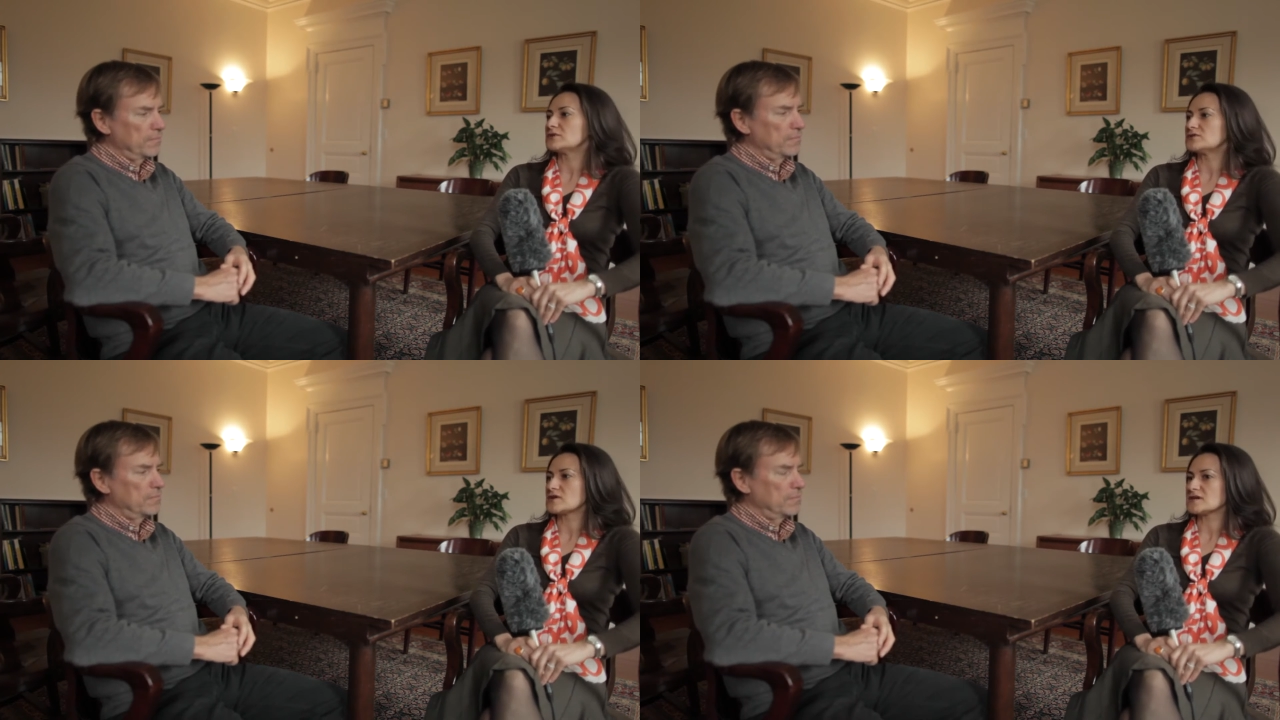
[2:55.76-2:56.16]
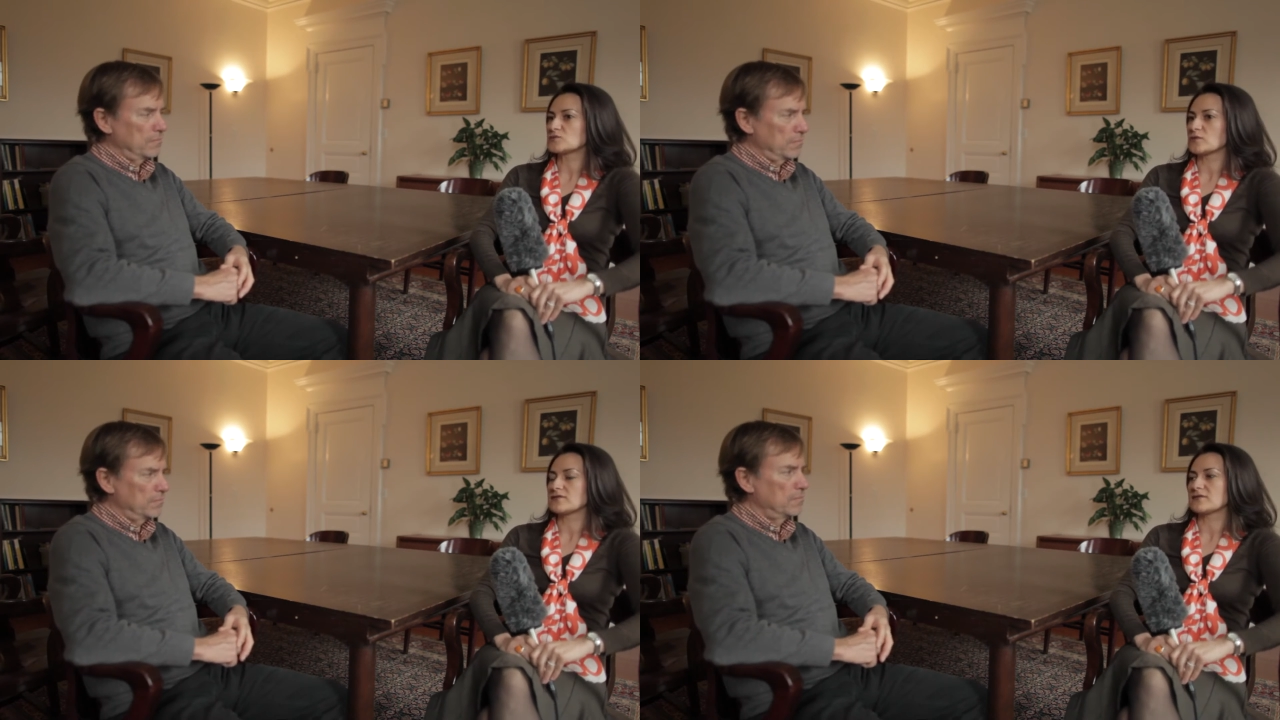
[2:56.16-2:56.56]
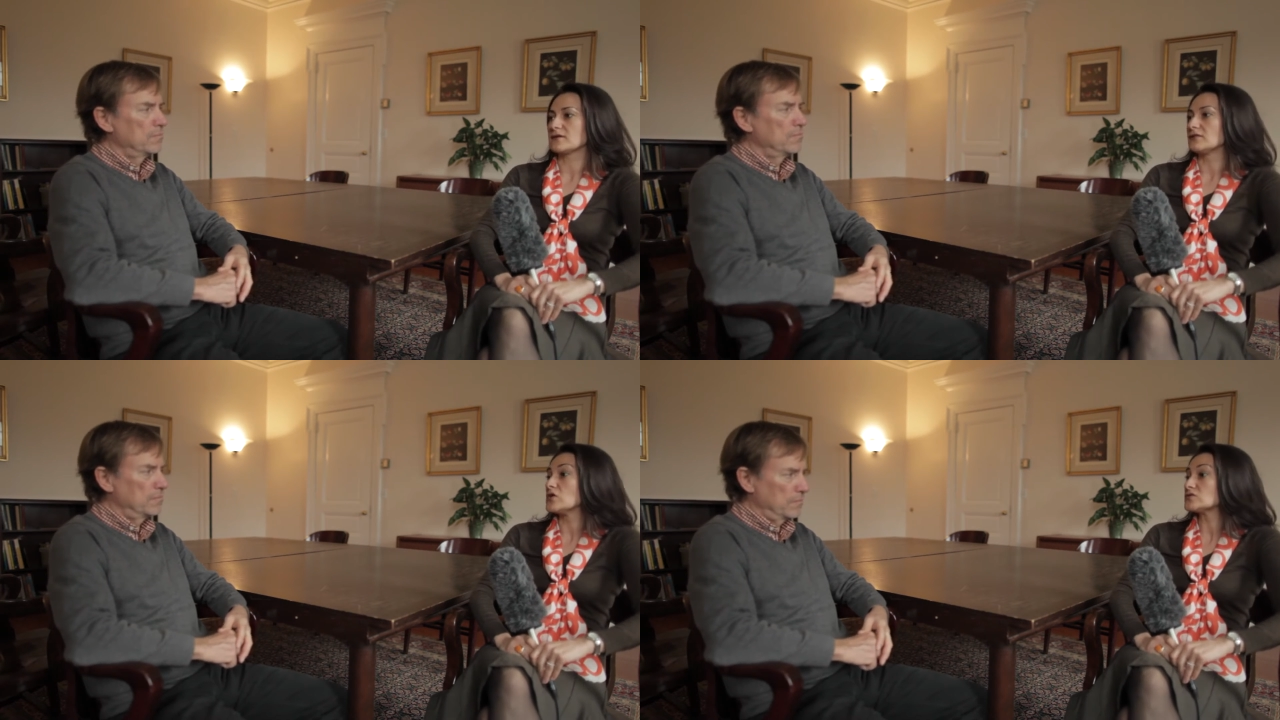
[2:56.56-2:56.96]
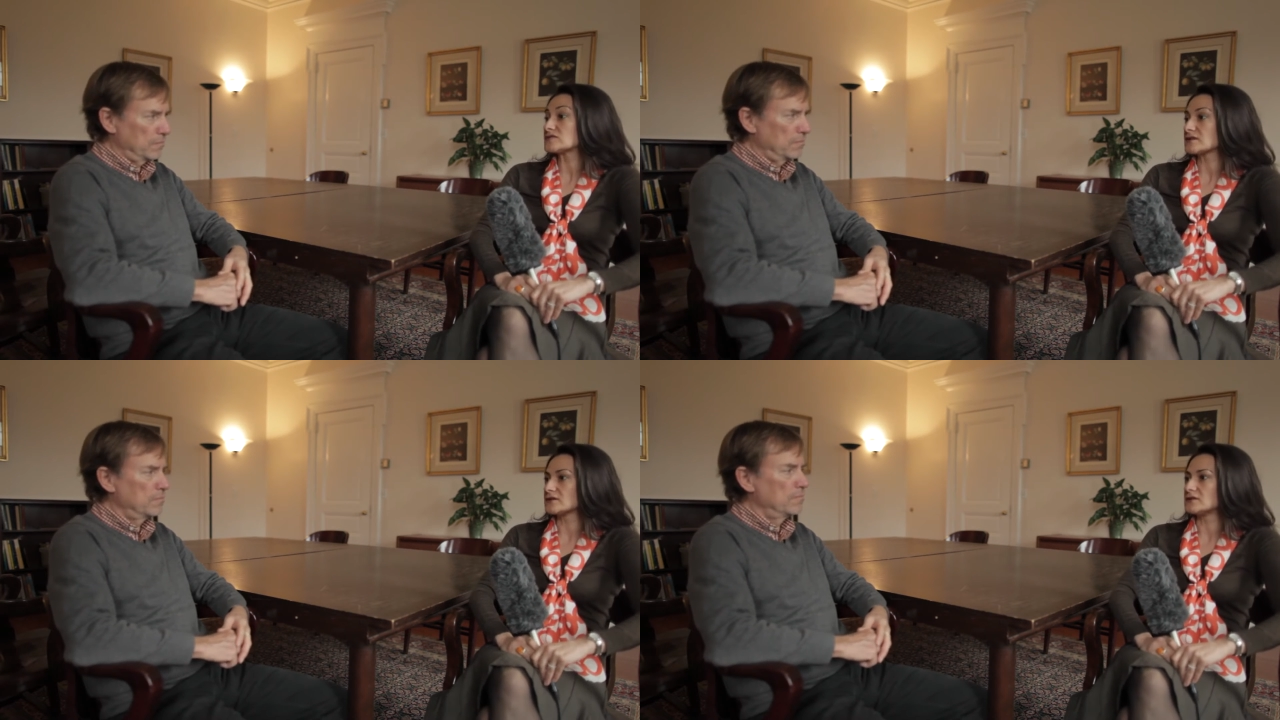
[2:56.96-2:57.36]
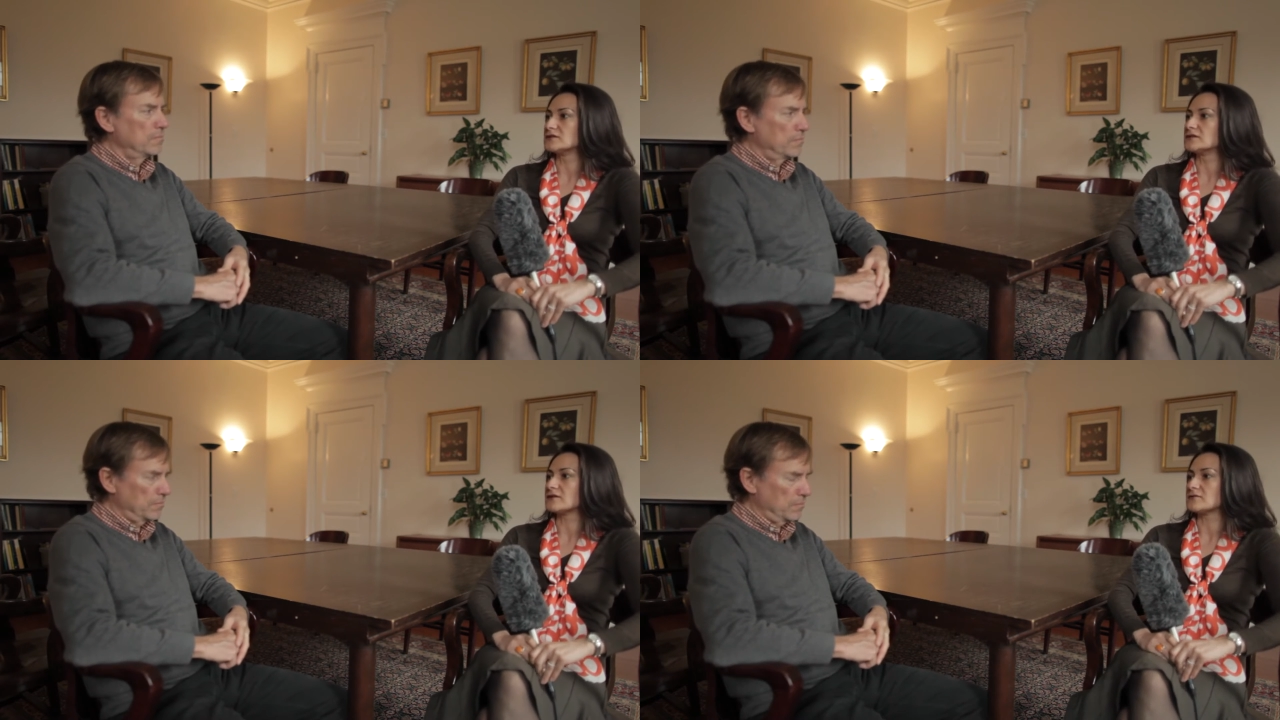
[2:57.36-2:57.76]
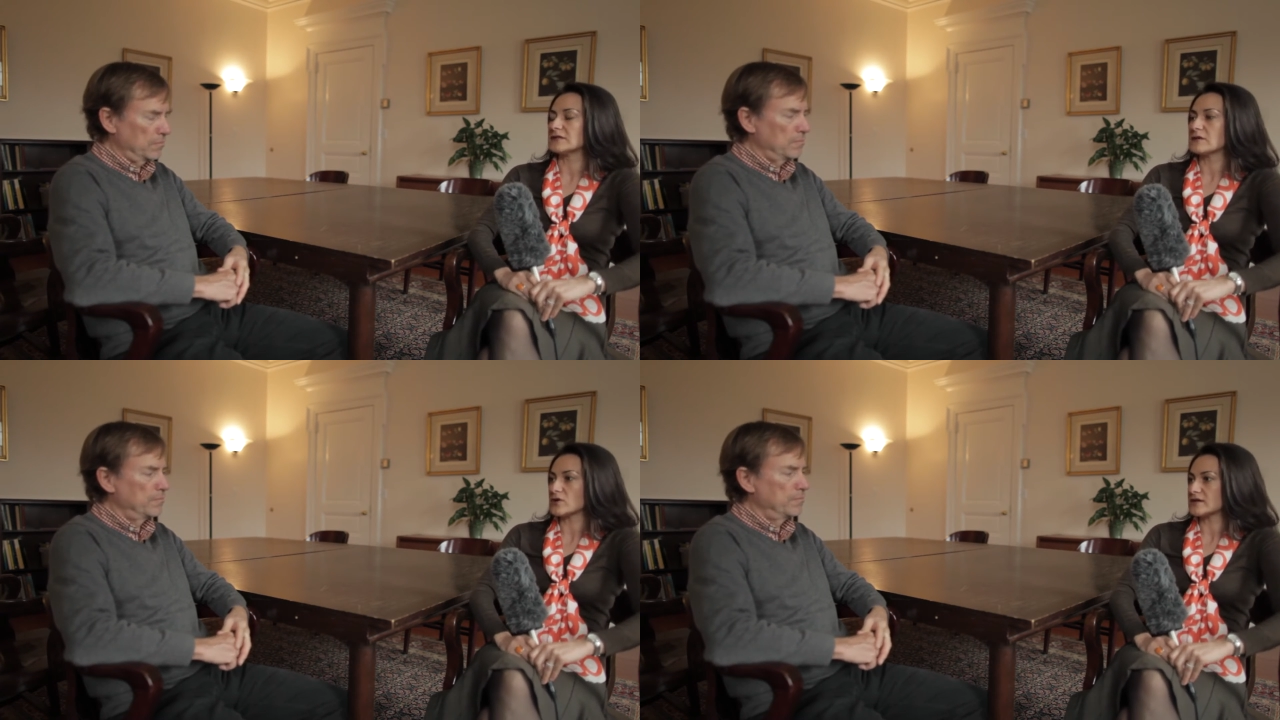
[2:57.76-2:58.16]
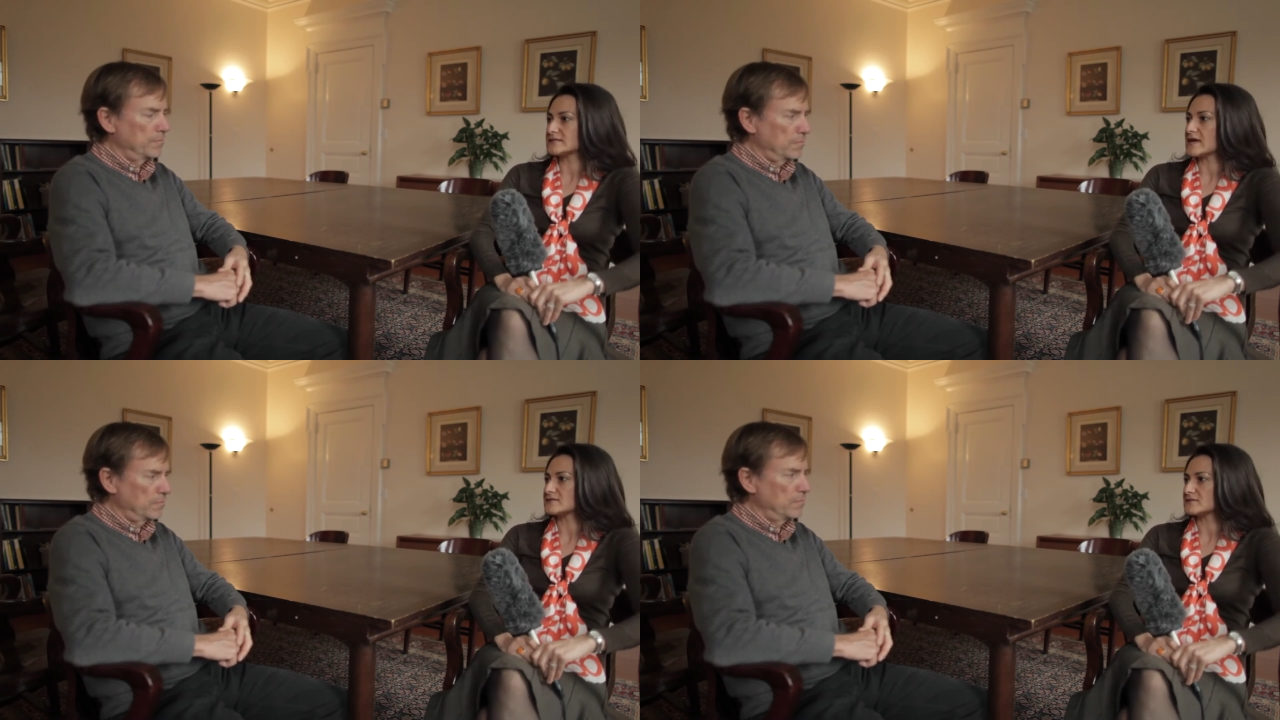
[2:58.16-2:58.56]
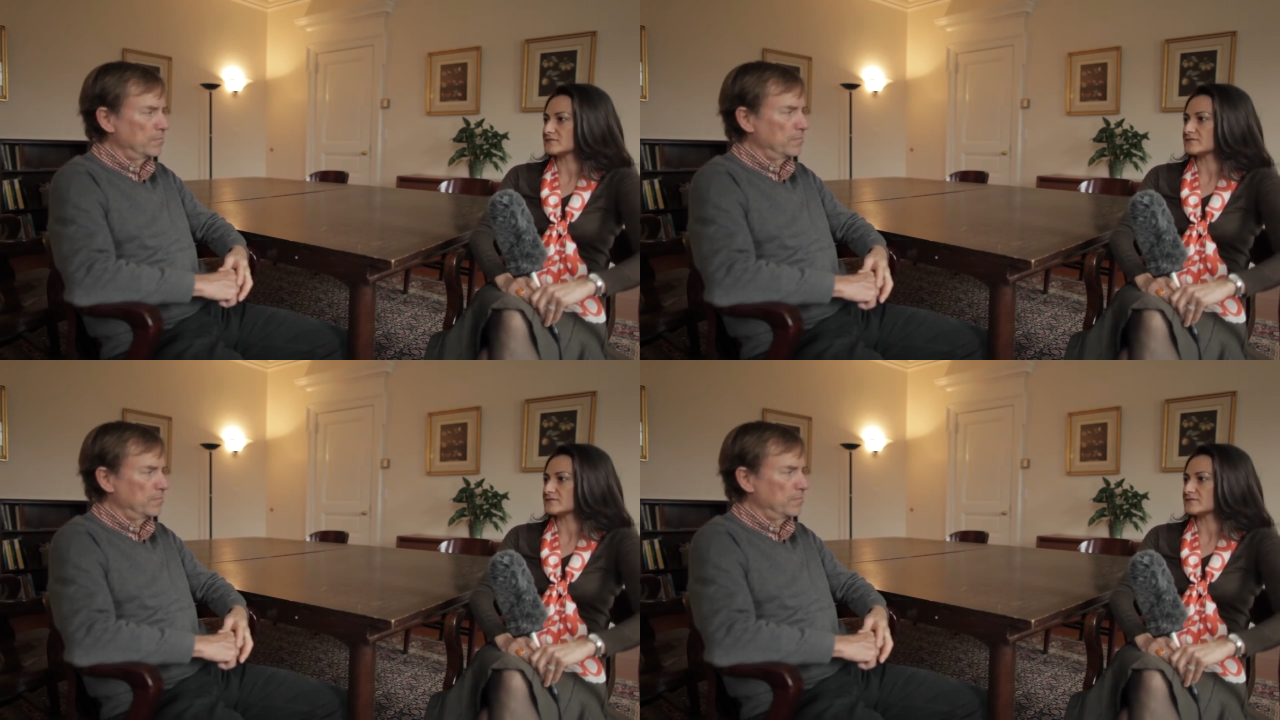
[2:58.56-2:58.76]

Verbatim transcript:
Speaker 1: addressed with uh, low skilled, uh, labor intensive